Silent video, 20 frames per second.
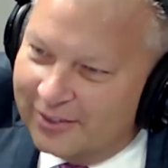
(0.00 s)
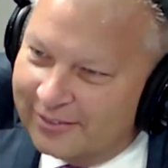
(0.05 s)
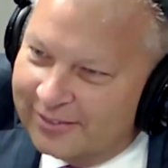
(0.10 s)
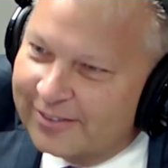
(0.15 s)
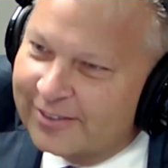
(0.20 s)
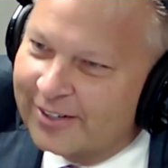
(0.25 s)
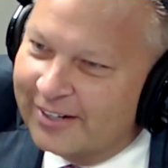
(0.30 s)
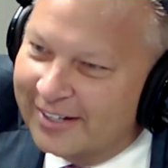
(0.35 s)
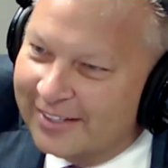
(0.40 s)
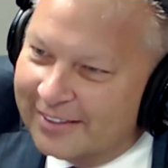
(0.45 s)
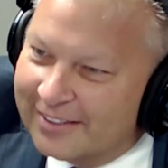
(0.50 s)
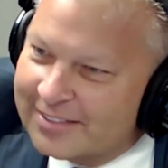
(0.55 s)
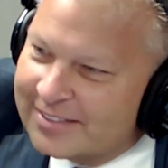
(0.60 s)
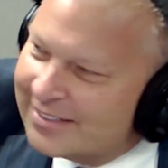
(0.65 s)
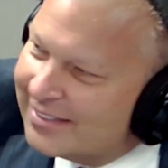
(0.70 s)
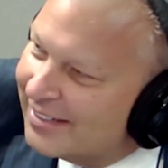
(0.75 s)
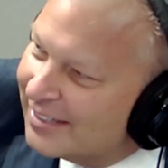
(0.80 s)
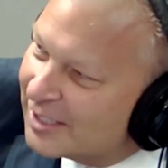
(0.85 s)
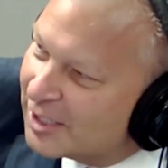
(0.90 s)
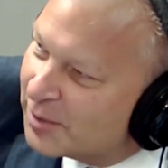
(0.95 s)
Can we get this her
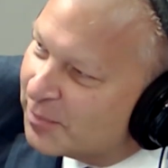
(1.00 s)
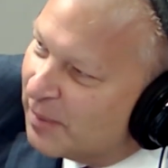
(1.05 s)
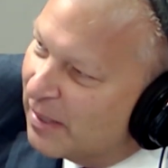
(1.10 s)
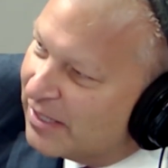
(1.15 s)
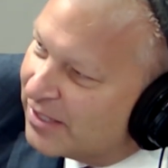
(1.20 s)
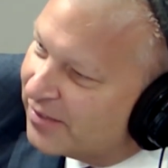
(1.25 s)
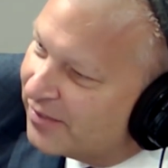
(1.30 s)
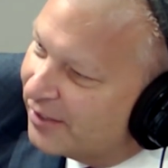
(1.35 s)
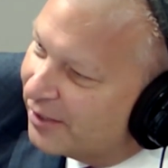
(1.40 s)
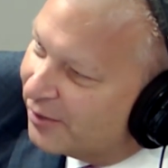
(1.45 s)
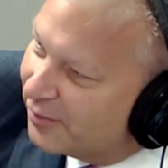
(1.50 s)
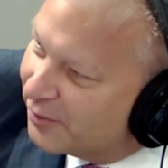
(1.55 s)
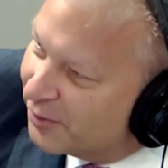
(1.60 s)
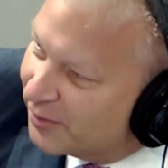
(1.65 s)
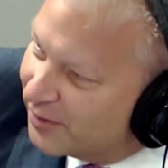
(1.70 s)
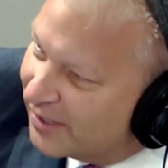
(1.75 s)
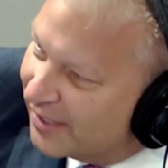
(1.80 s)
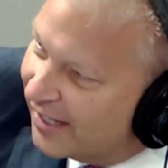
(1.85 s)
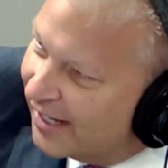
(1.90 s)
a steak dinner? Interview.